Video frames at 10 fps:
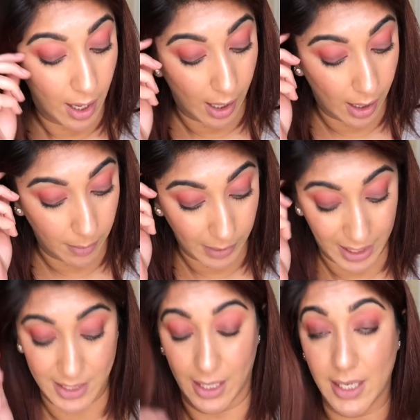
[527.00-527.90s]
Like
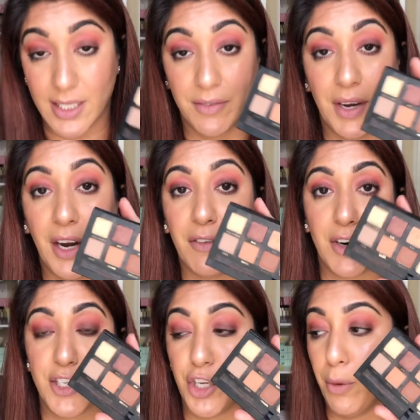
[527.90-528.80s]
I said, it's a very
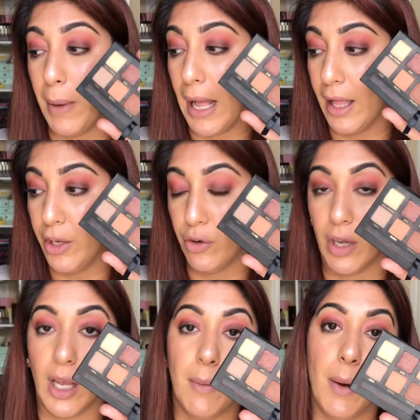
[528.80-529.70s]
versatile palette. You
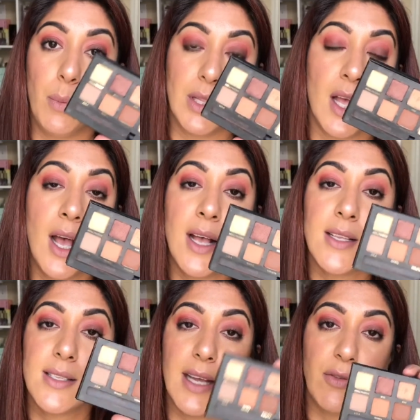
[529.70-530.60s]
can come up with
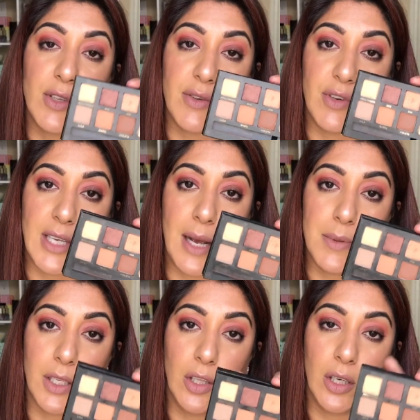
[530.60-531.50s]
several different
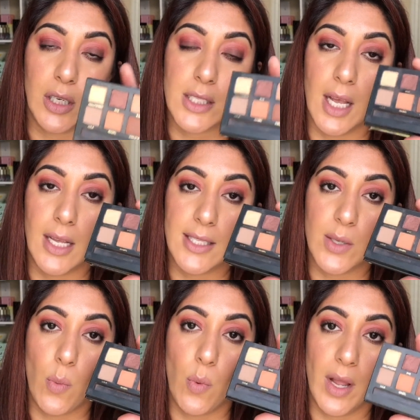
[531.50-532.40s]
types of looks. It's
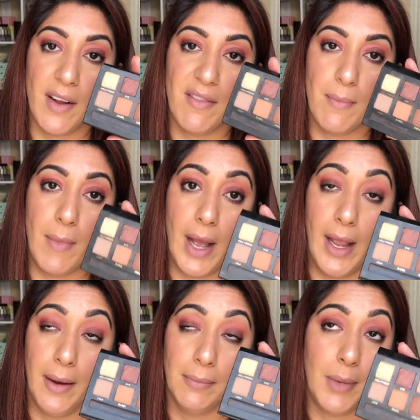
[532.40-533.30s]
one of
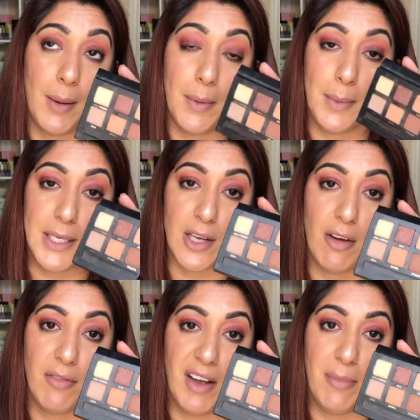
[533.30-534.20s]
my probably
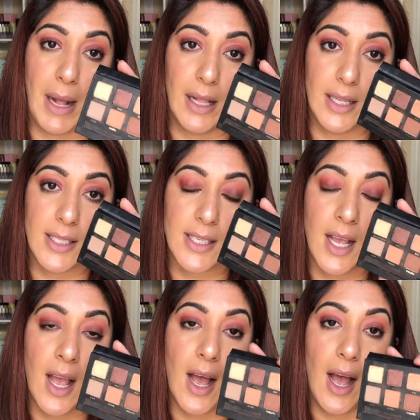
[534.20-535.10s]
top 5 palettes.
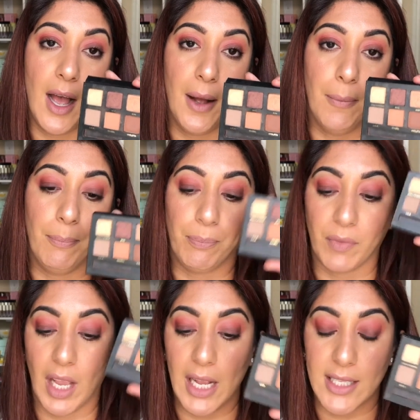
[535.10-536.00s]

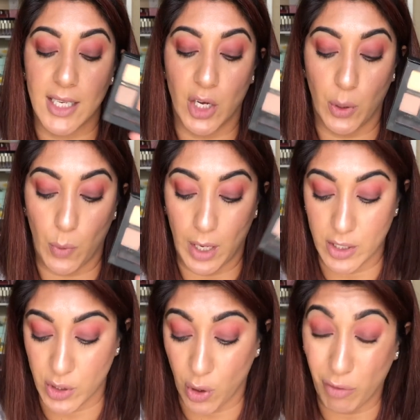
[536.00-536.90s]
It's a good one,
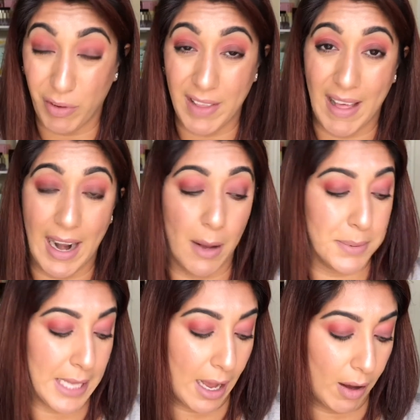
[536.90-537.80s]
so hopefully that
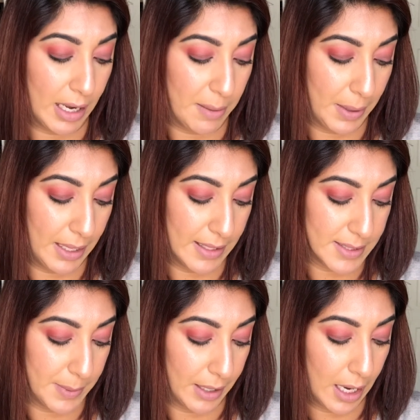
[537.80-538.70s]
helps out anybody
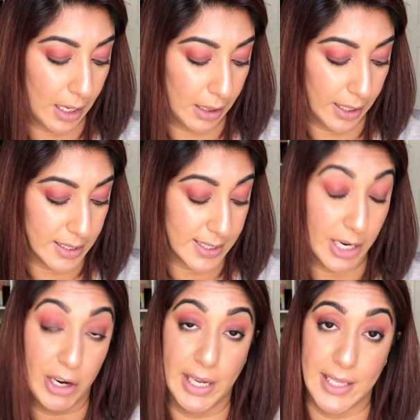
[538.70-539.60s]
that's been kind of like
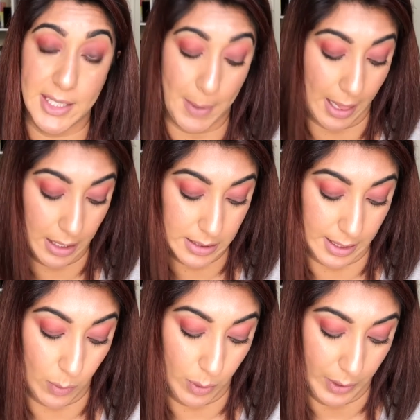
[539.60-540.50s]
staring at this palette as
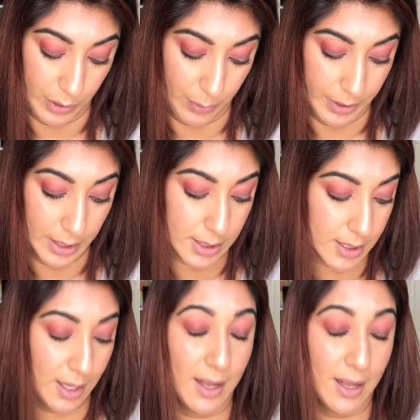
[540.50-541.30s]
like, what do I do with this?